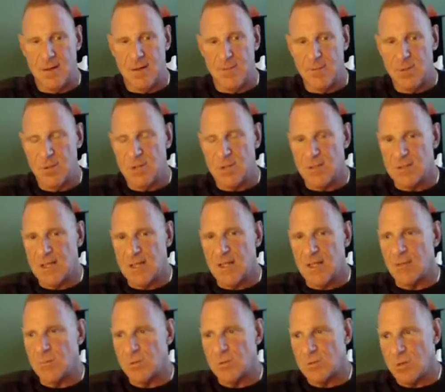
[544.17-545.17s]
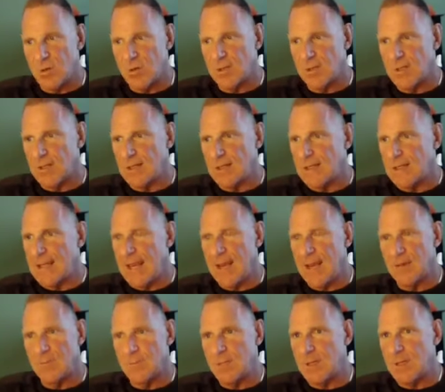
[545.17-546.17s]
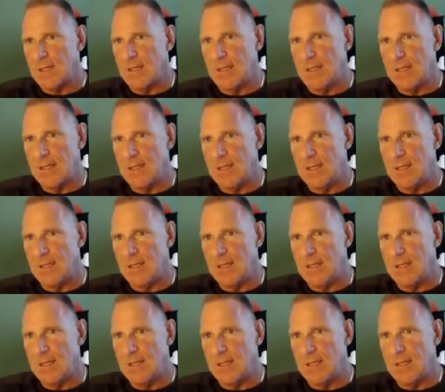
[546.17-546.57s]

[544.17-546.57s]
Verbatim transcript: you could tell he was in the game, but he,